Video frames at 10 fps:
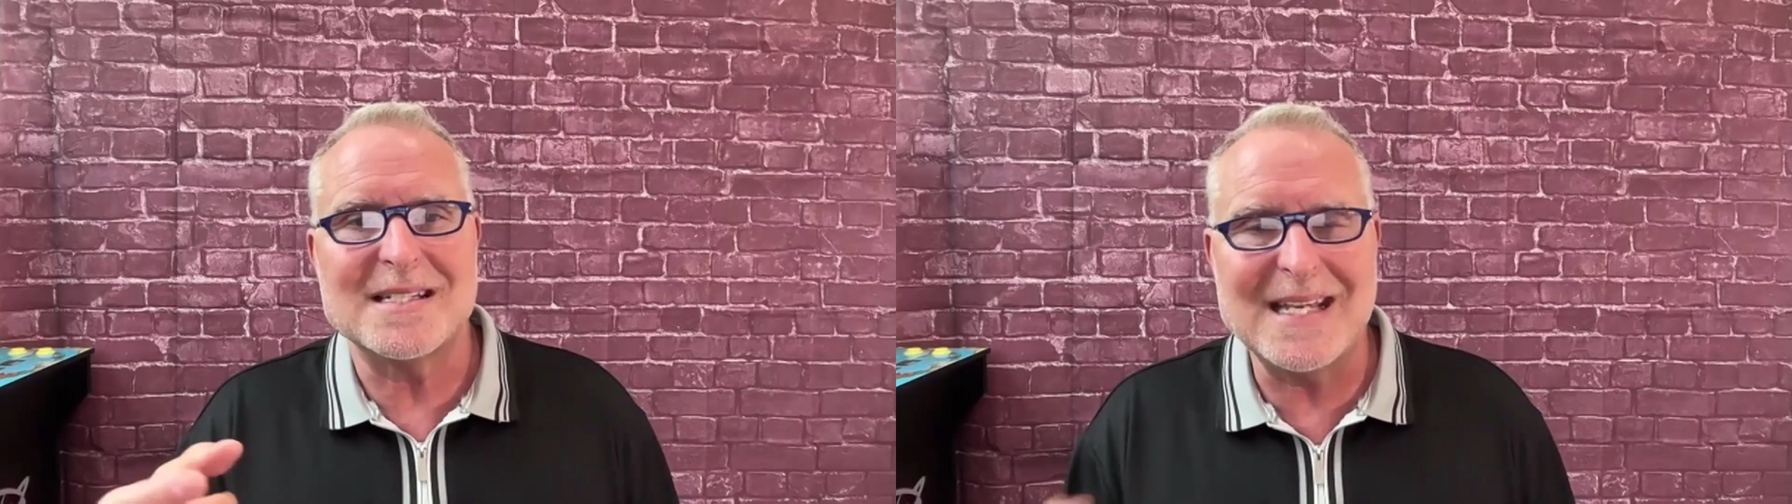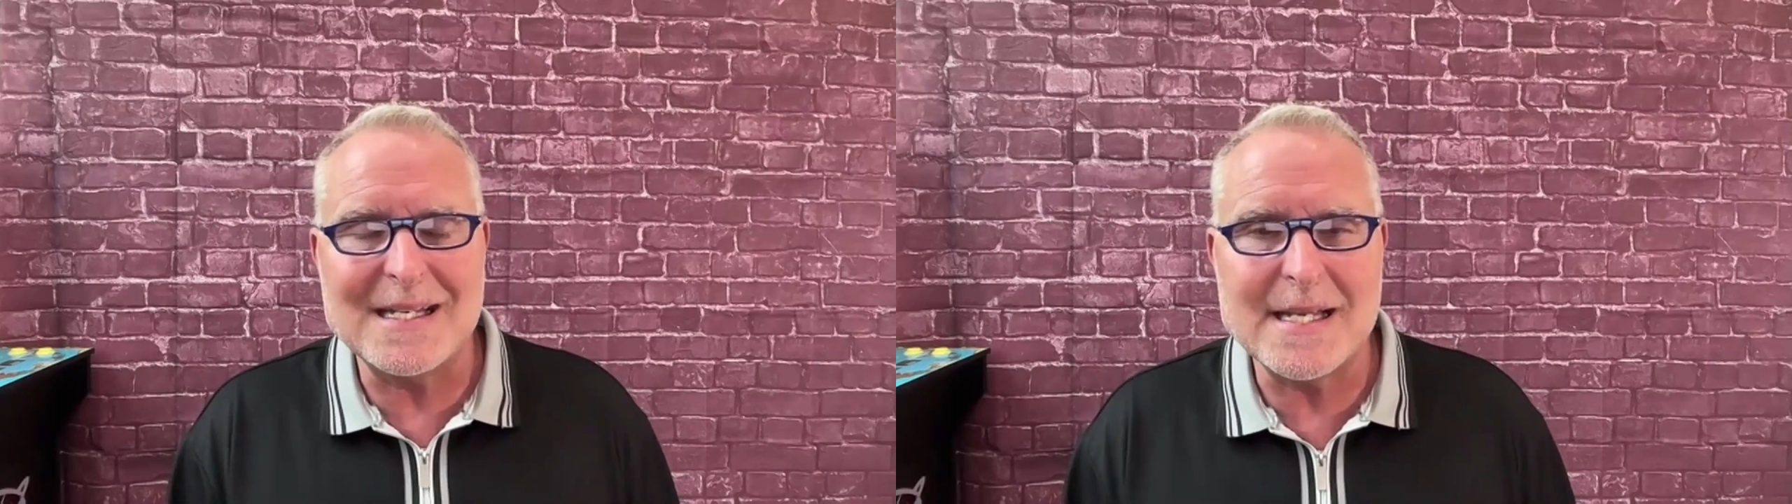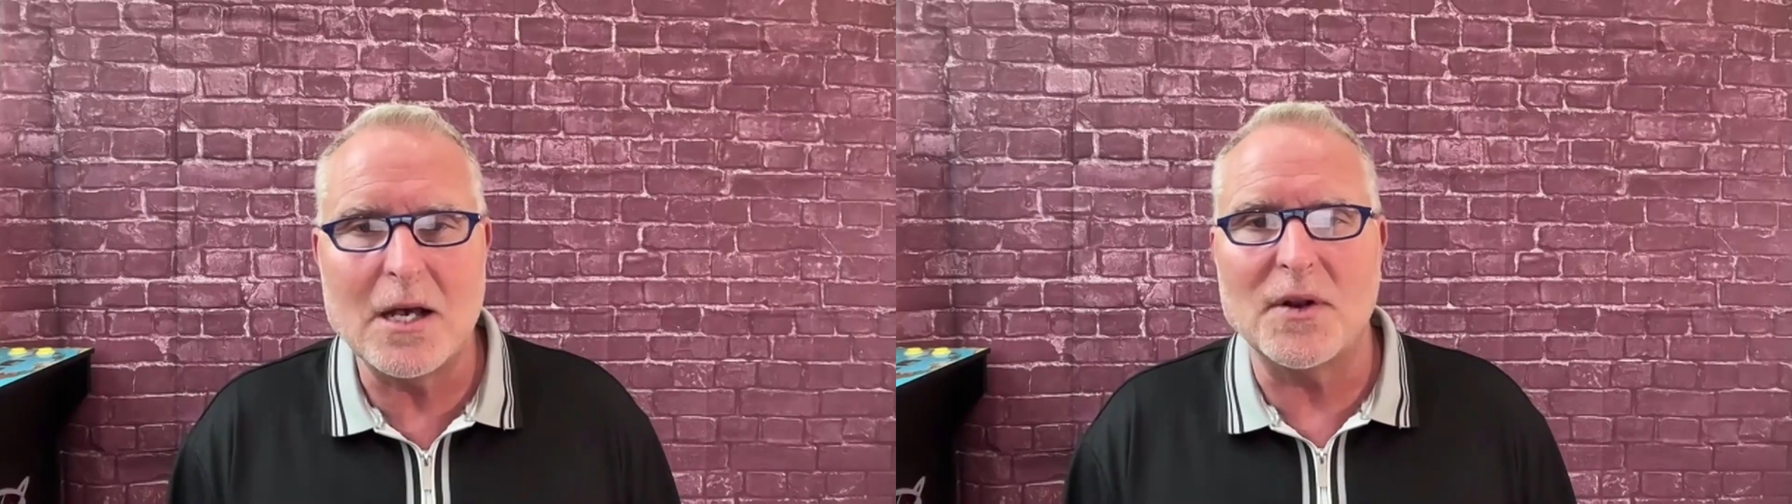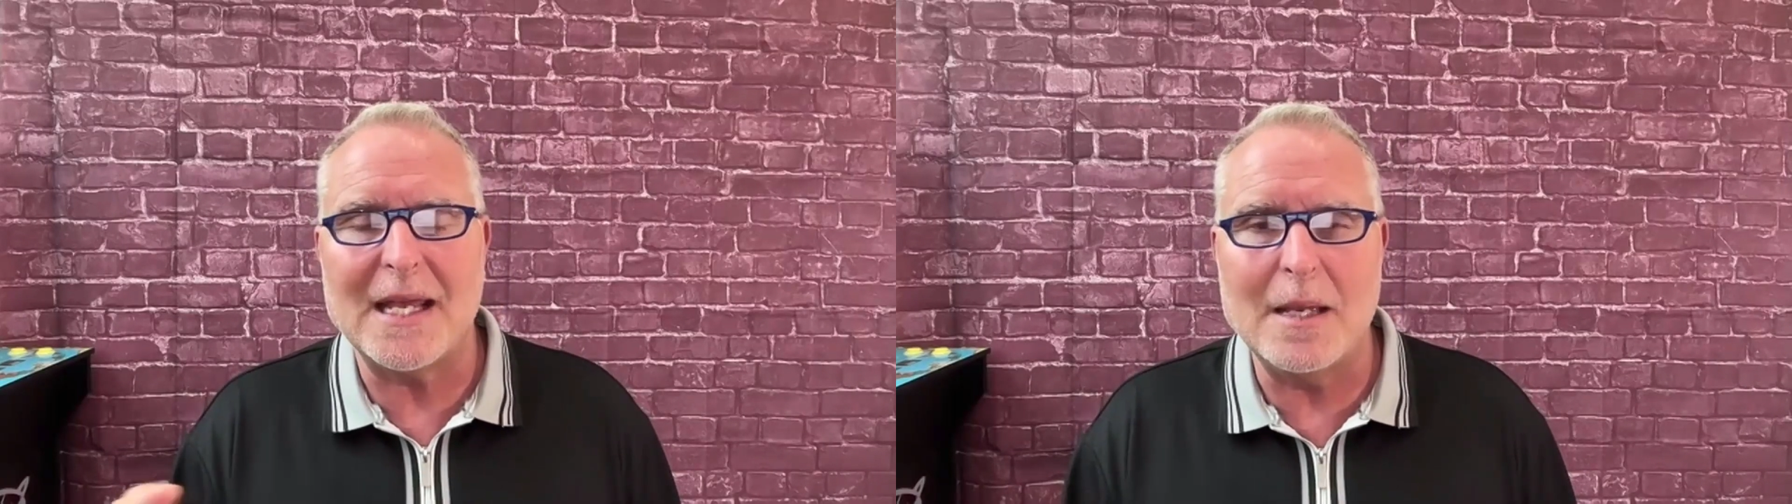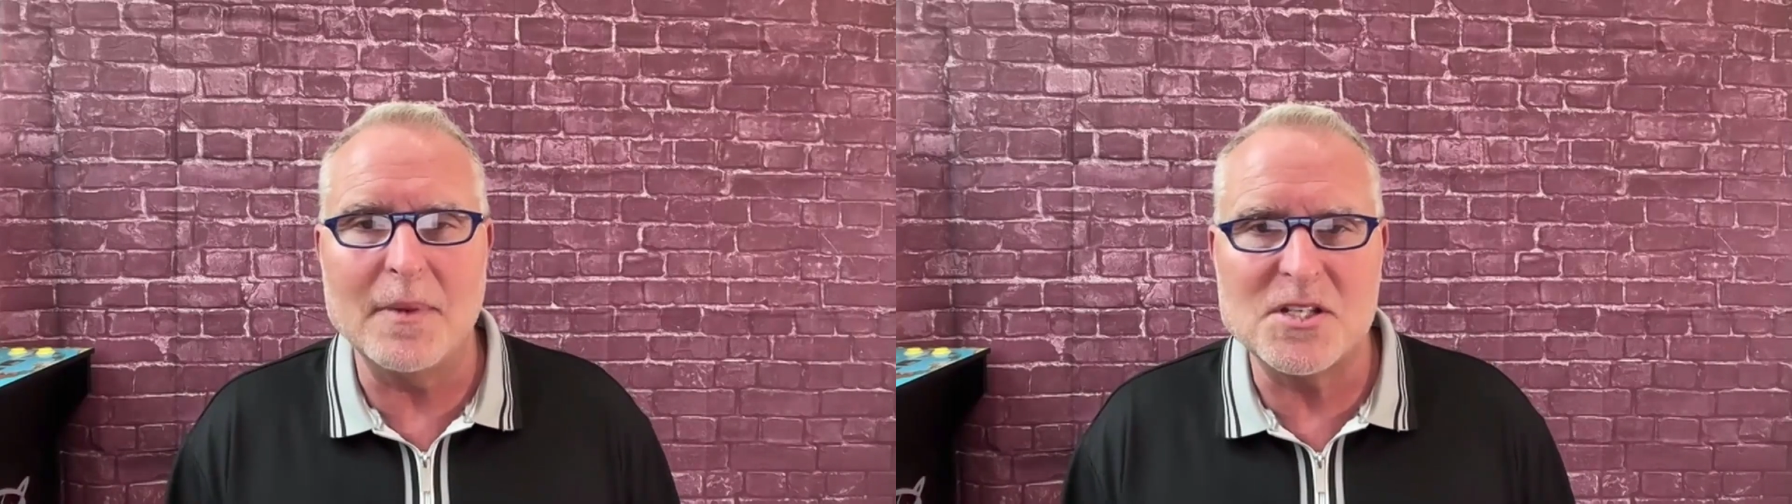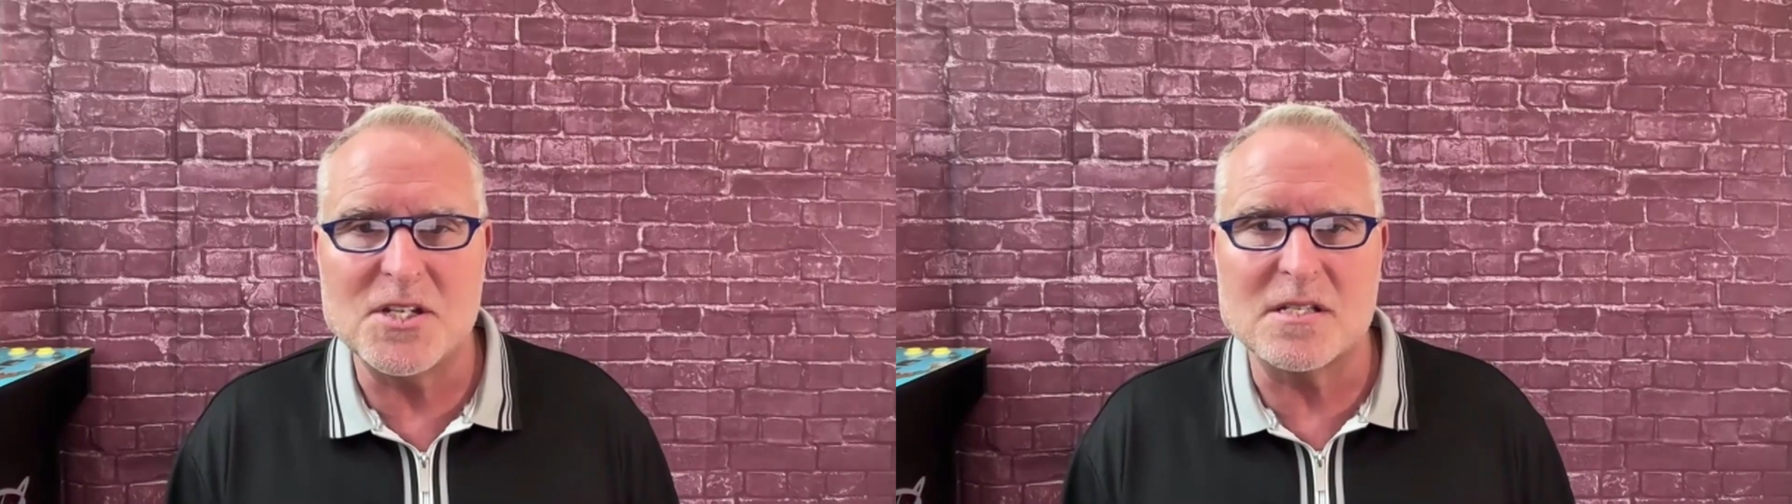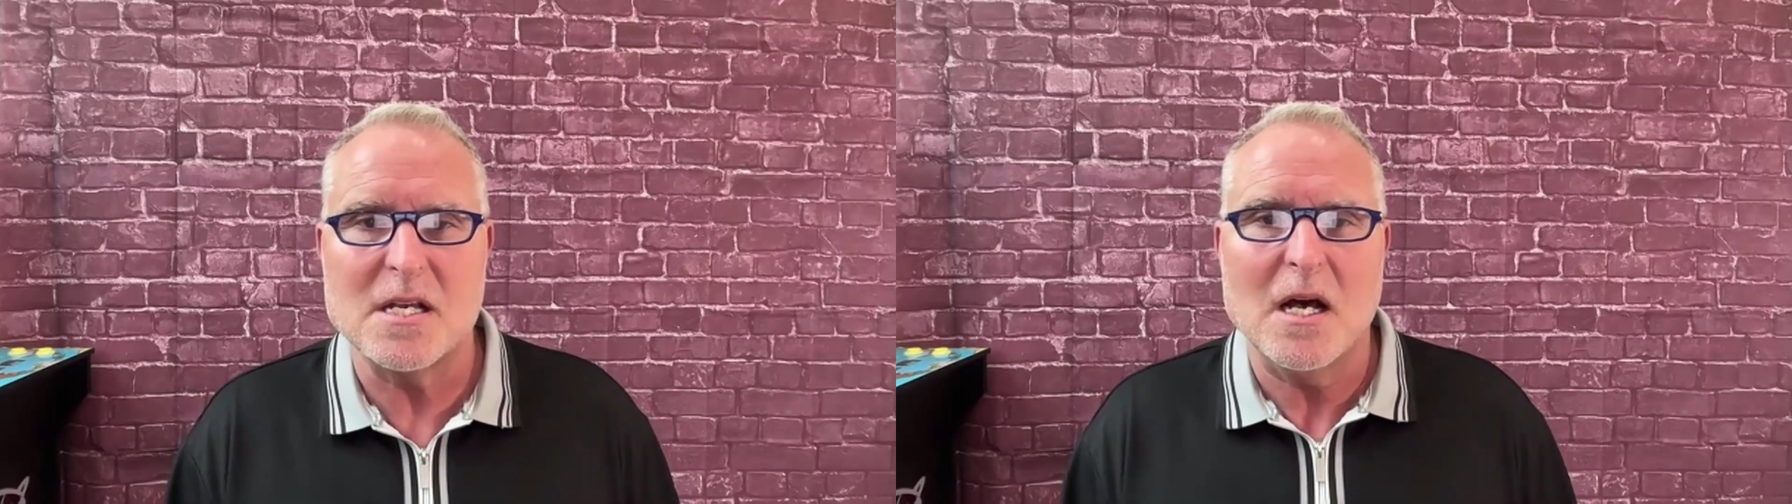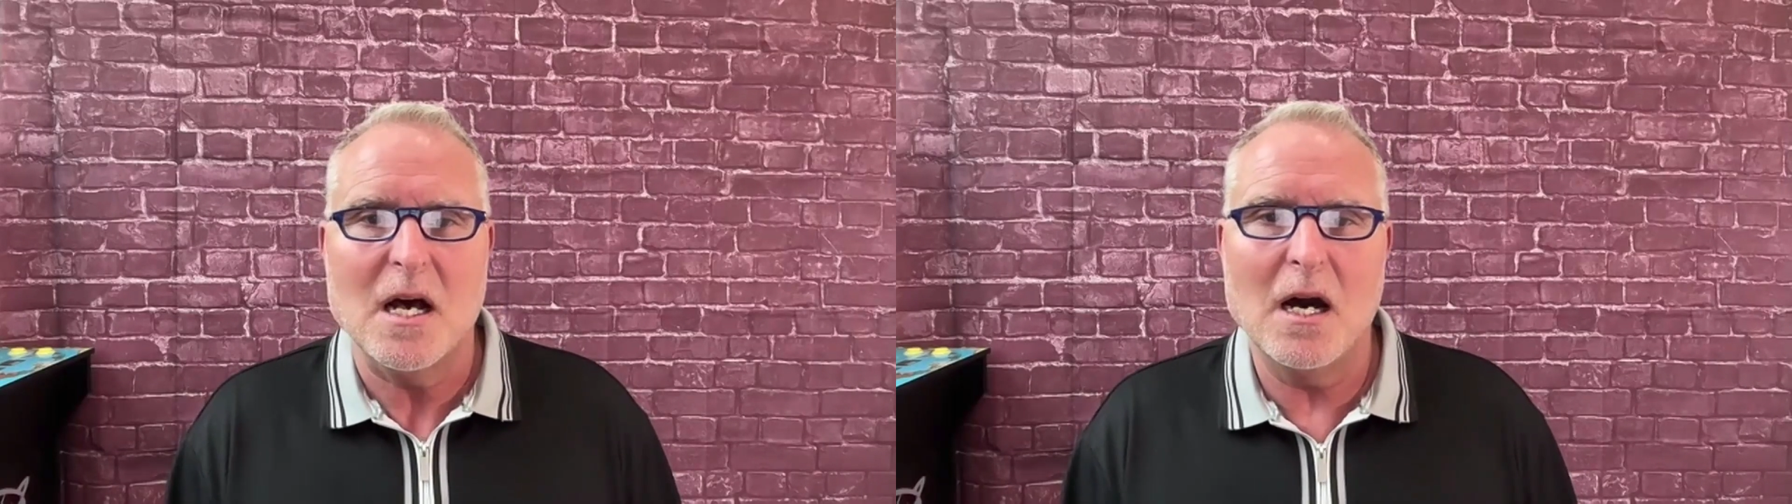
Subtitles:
detailed images